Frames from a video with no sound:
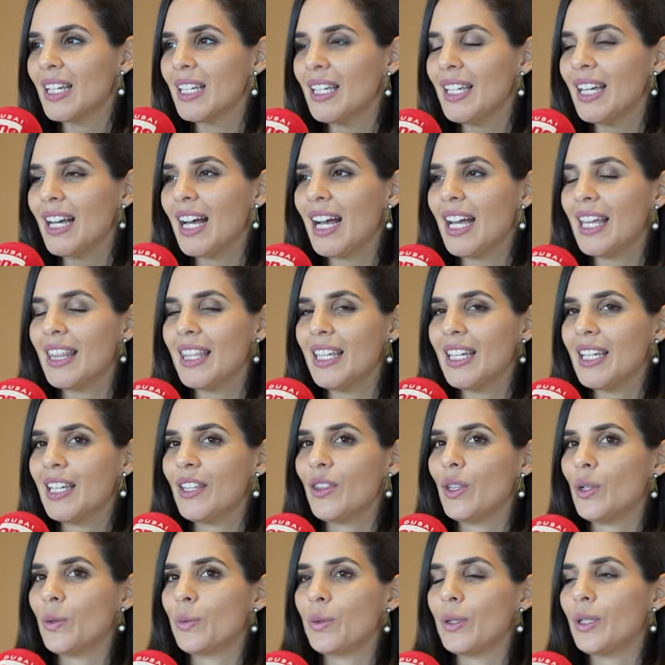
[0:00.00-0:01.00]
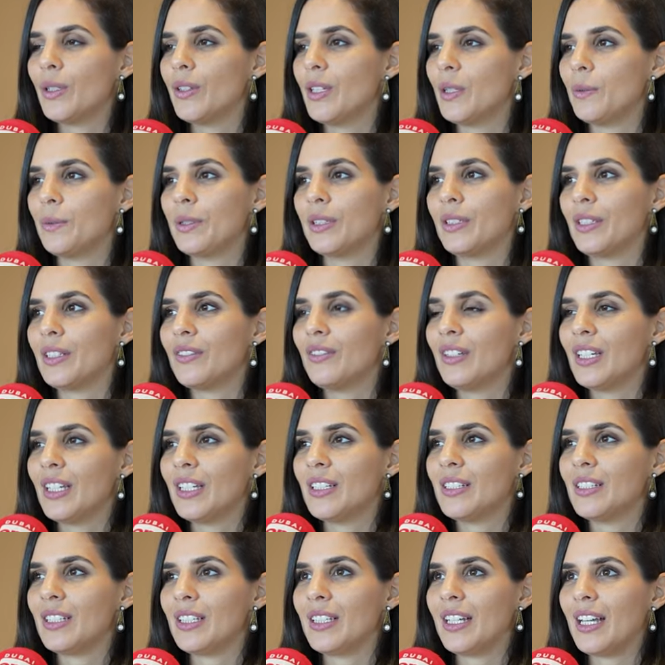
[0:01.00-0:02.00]
Yeah, I think in the world that we're living
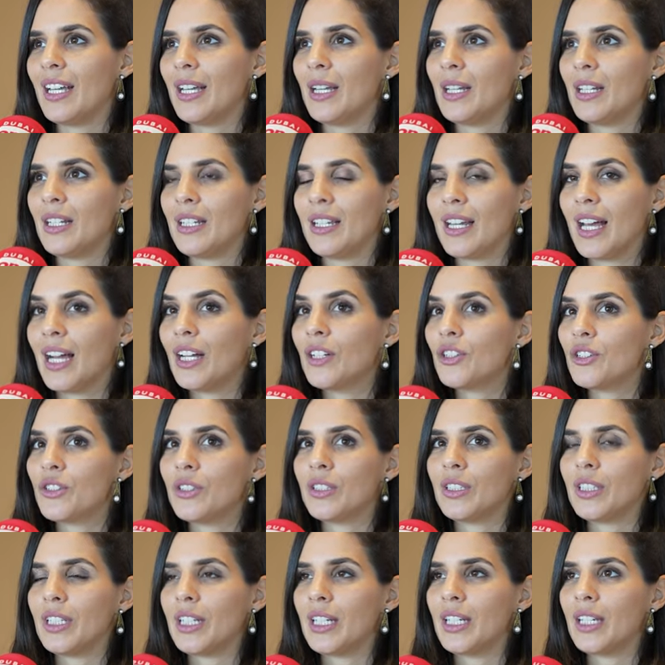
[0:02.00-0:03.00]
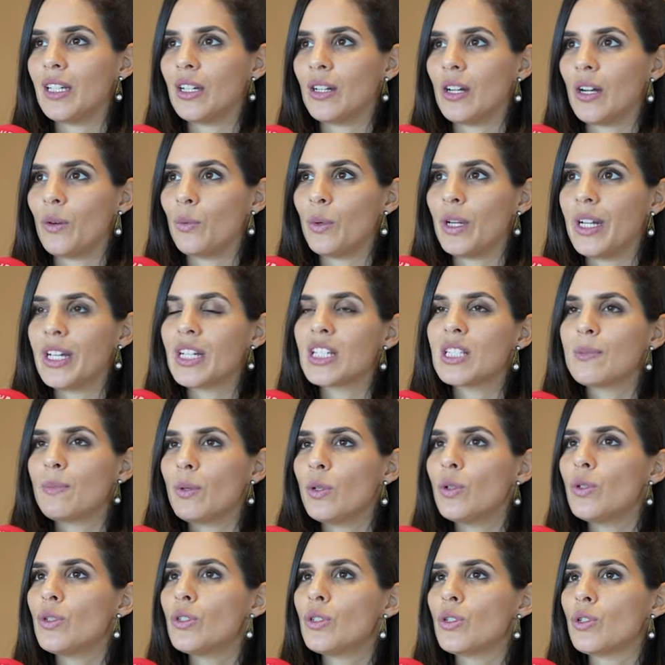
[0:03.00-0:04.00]
in today, naturally, we're
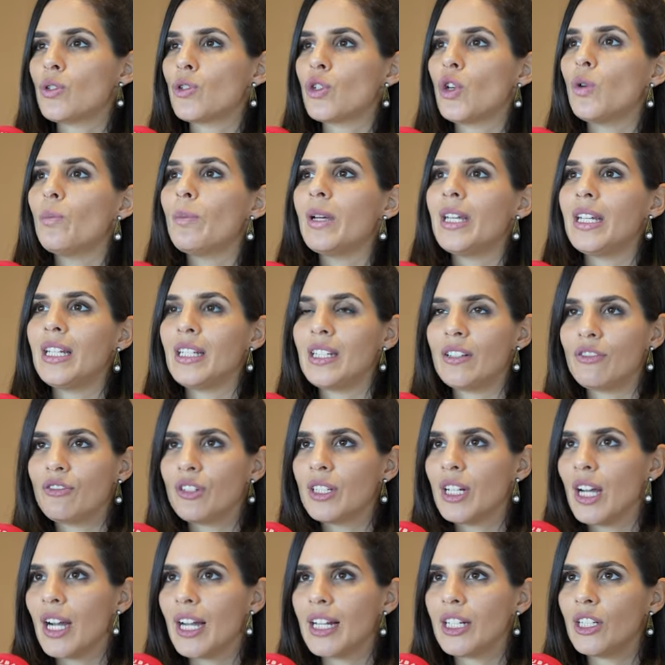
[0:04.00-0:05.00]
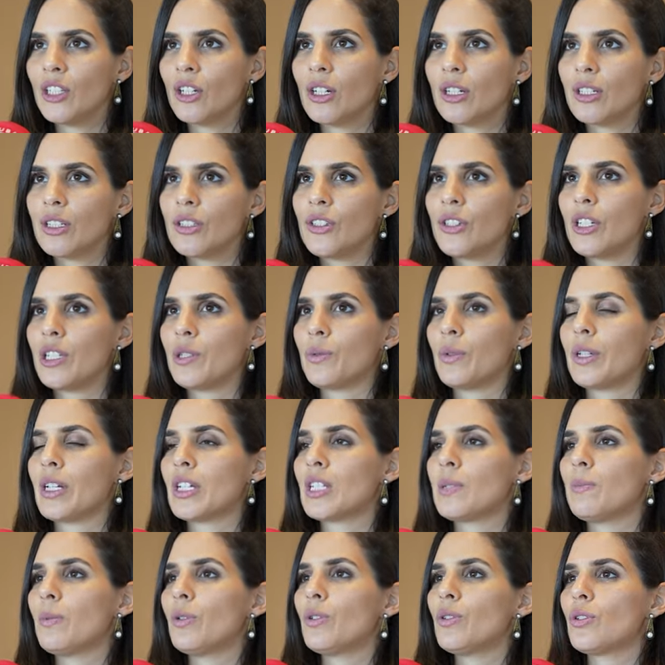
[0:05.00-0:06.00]
exposed to so many different ideologies. We're
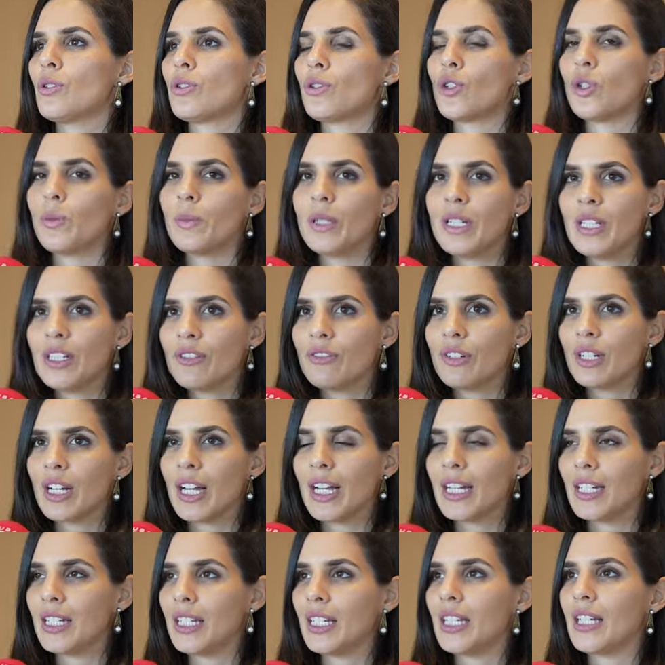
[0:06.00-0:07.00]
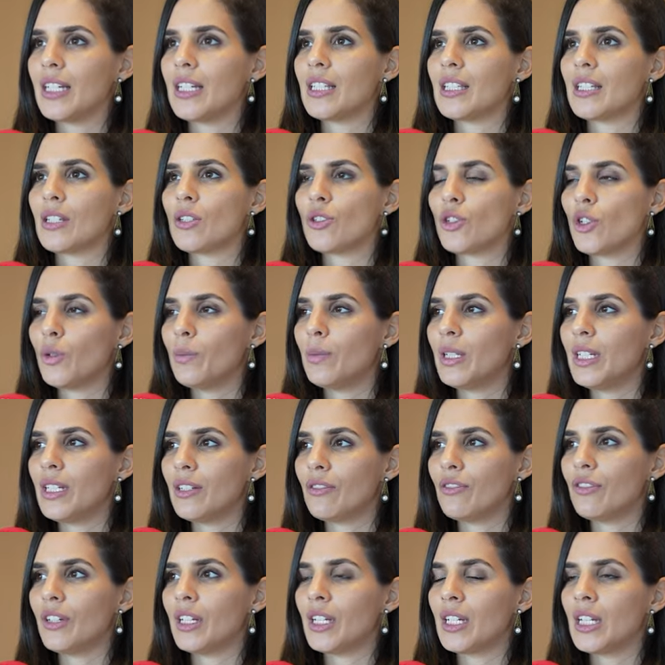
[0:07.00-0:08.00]
exposed to so many different ideas and so many
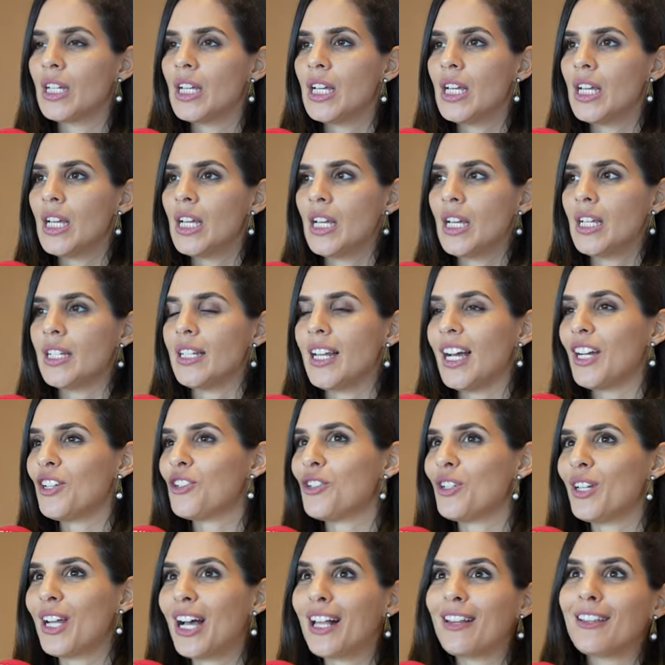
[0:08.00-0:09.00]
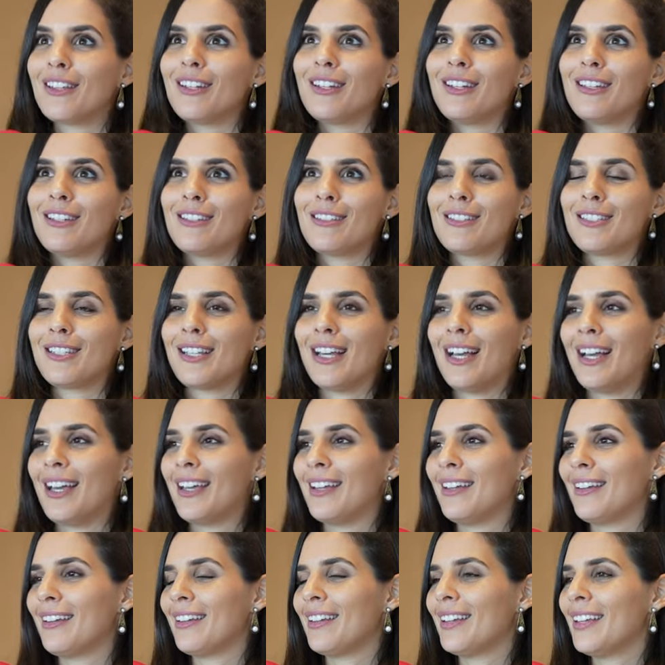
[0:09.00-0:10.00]
different nationalities
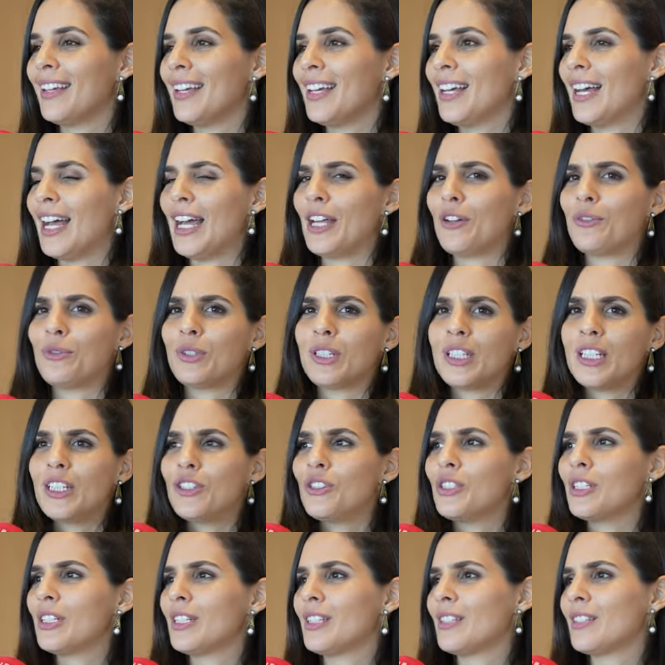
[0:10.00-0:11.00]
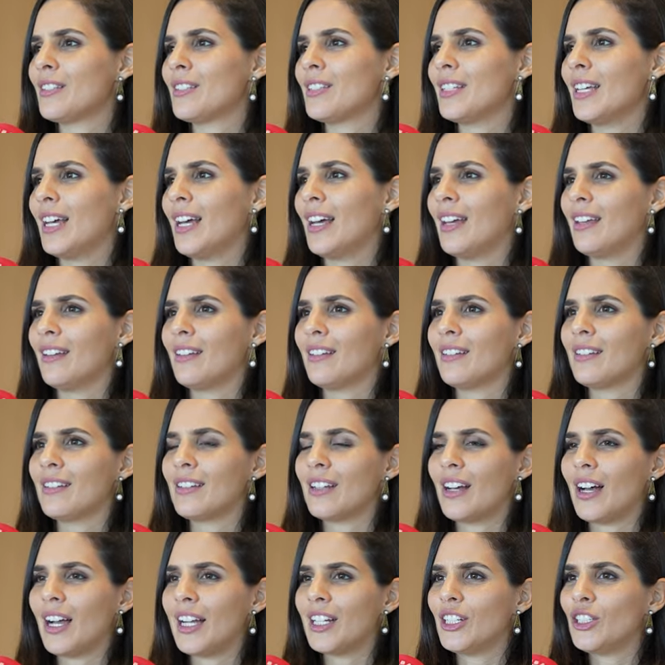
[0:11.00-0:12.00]
and religions and
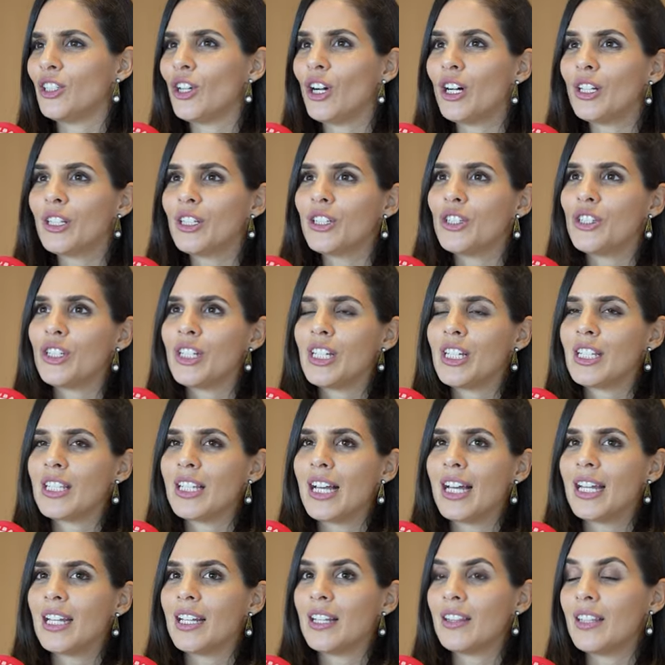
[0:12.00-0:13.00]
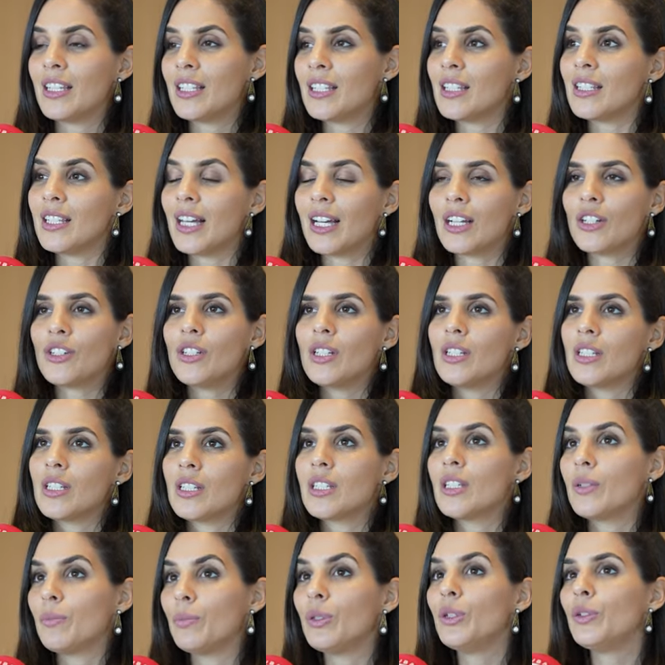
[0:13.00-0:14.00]
ideologies. And this is
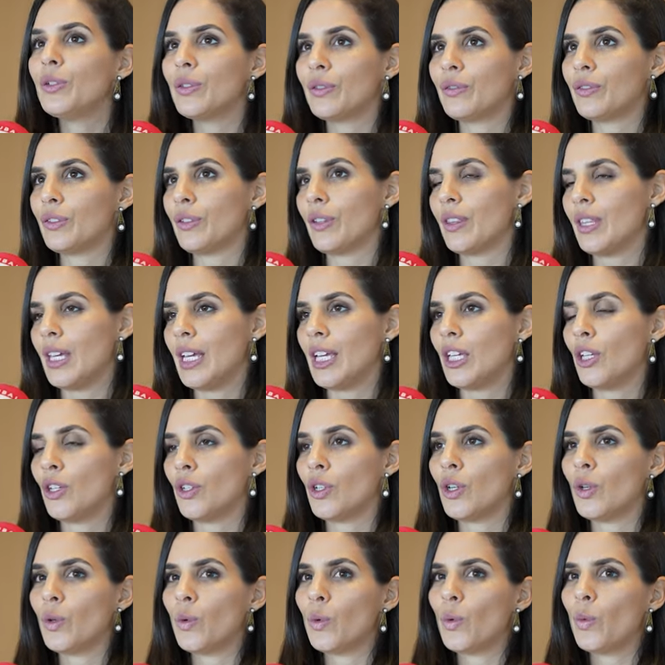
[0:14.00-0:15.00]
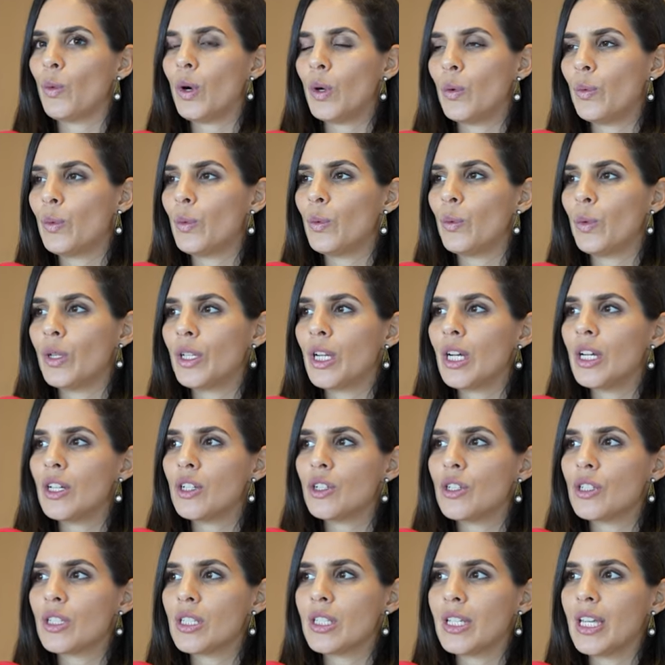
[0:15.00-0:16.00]
a beautiful thing. You know, what we're not
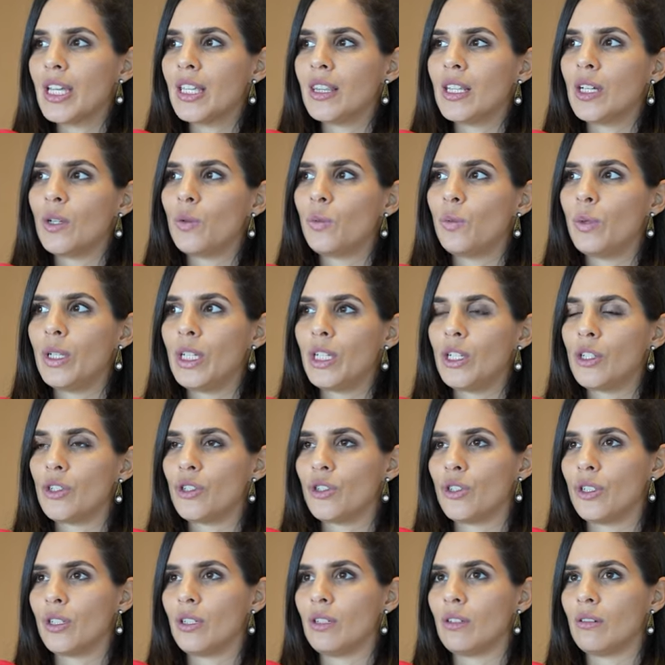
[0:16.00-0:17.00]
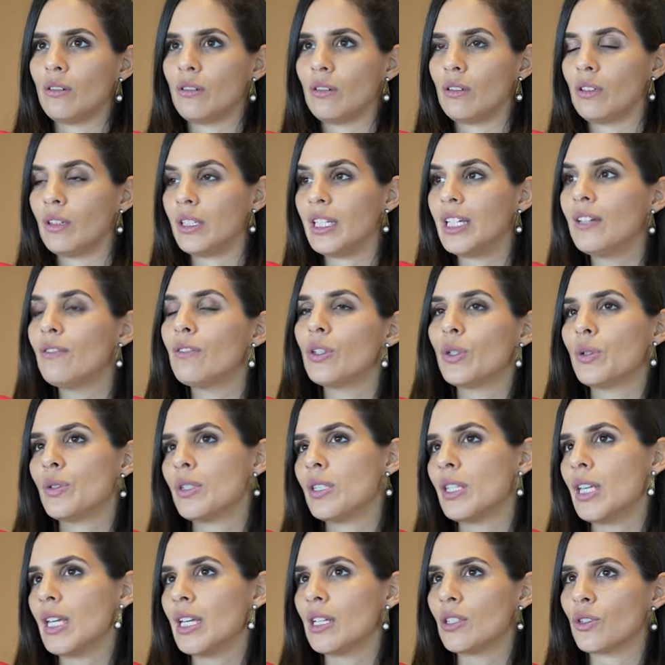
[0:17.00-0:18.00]
saying that we should leave those
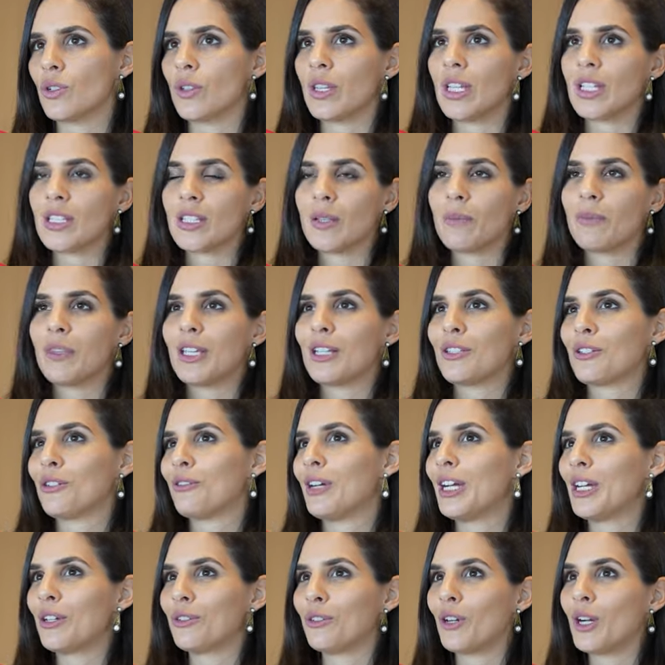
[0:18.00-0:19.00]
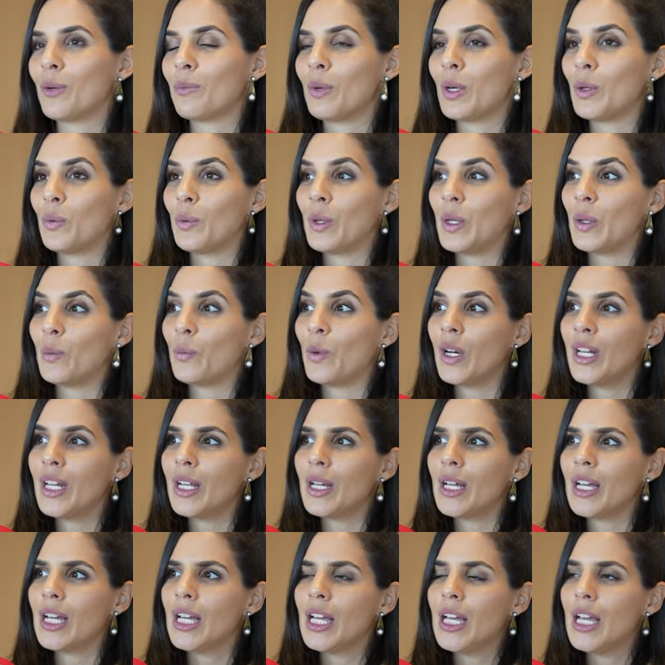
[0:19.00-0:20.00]
things or that some things are right or wrong, but we want
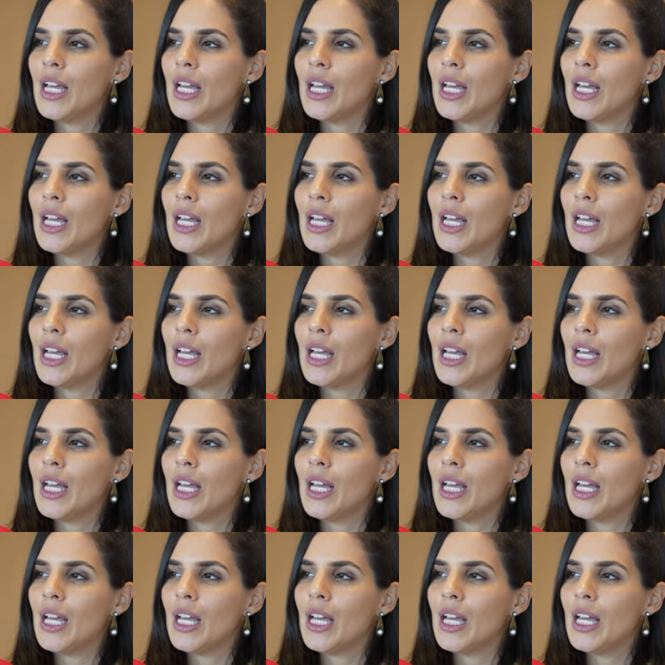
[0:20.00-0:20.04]
to,